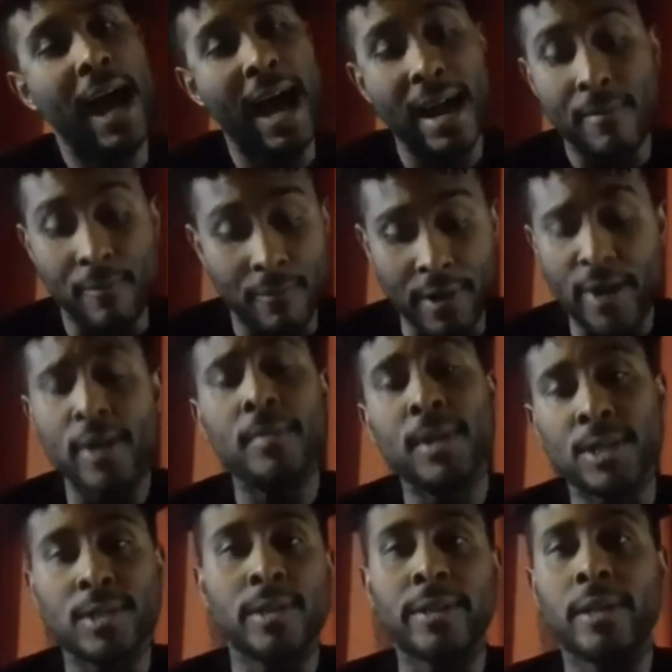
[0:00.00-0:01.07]
I'm very
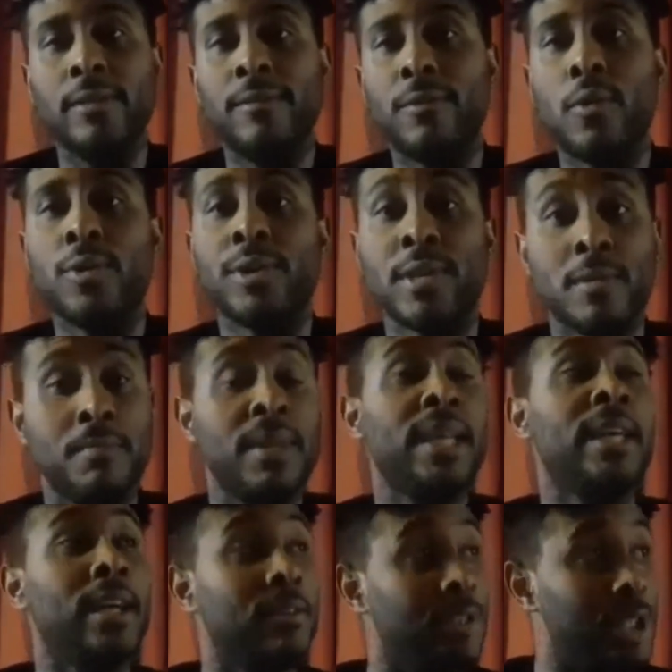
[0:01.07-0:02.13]
much looking forward to the
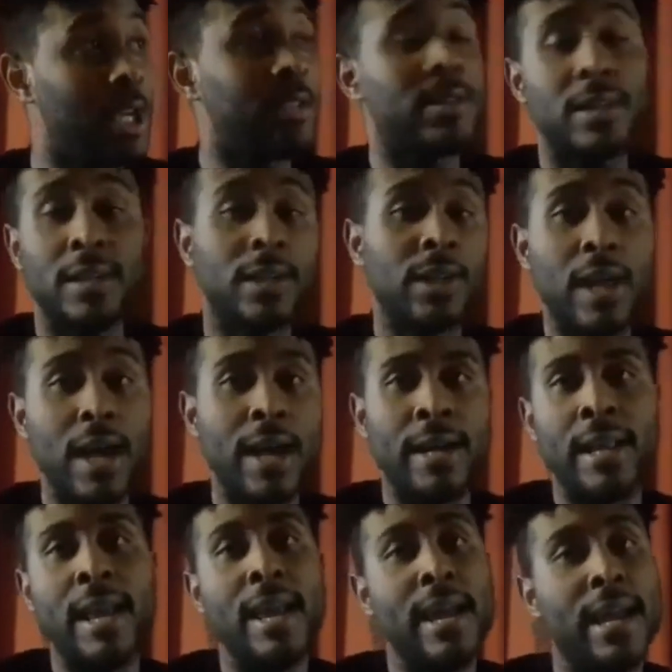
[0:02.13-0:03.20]
meeting of Justin
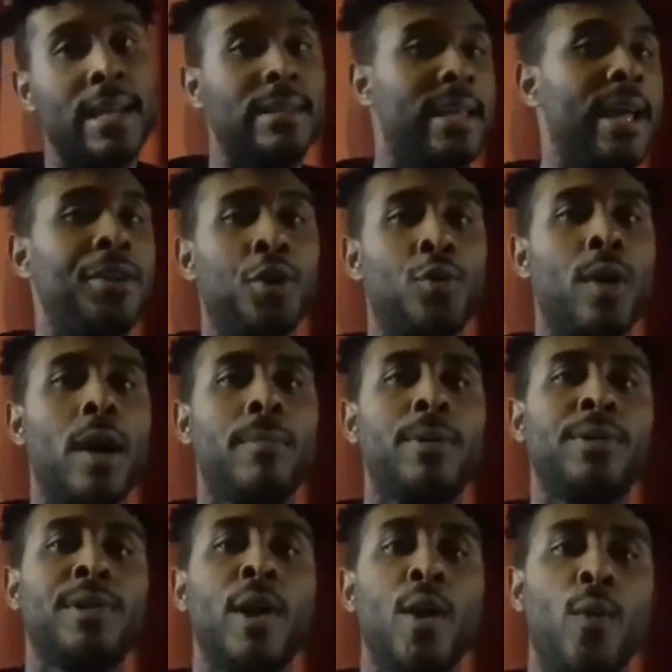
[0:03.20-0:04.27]
Klein and Daniel
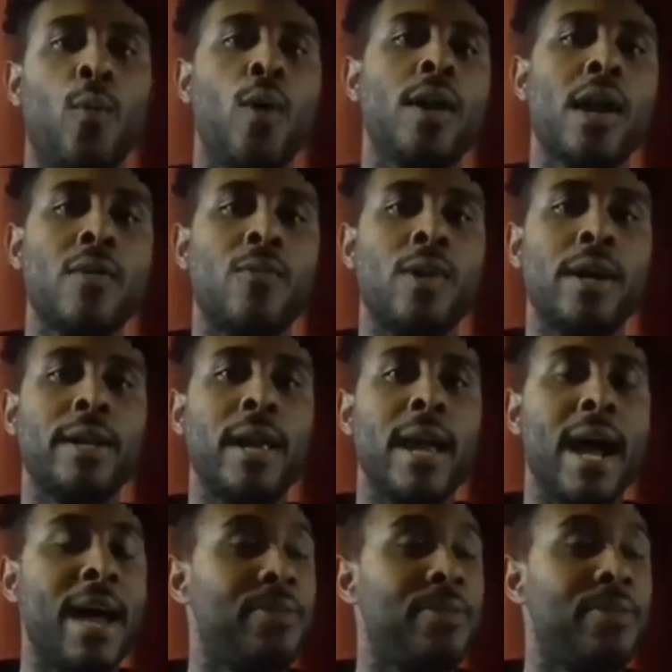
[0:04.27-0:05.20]
Roberts one-on-one.